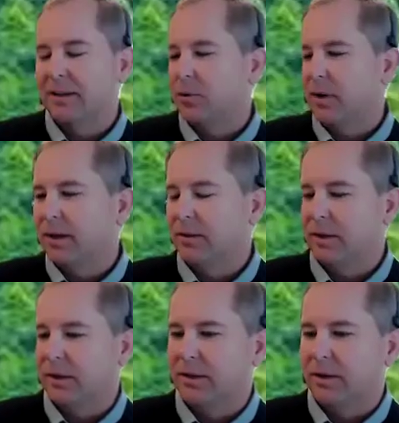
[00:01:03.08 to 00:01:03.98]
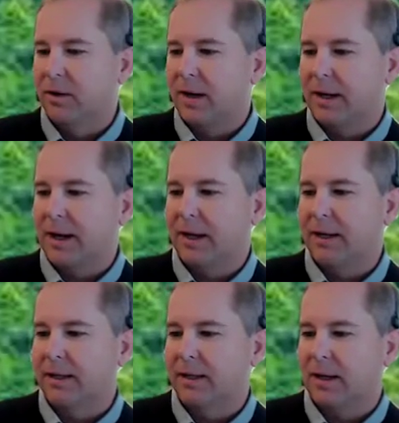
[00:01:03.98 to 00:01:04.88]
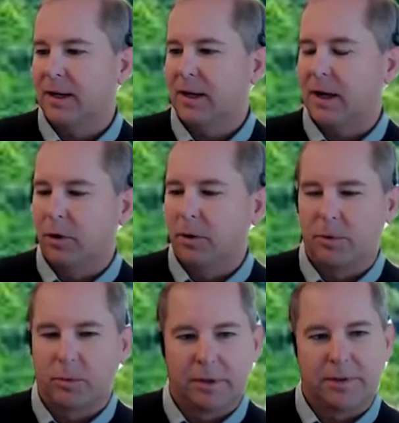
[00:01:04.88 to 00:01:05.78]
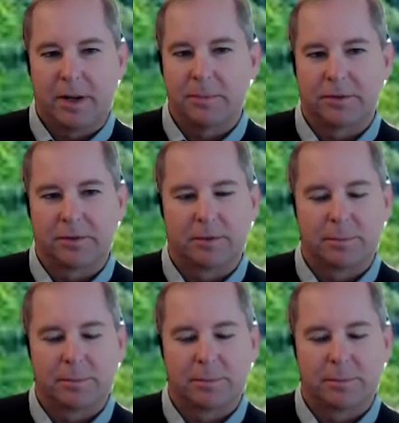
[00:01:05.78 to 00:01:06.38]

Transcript: it's crazy. I got in. I grew up in the real estate business.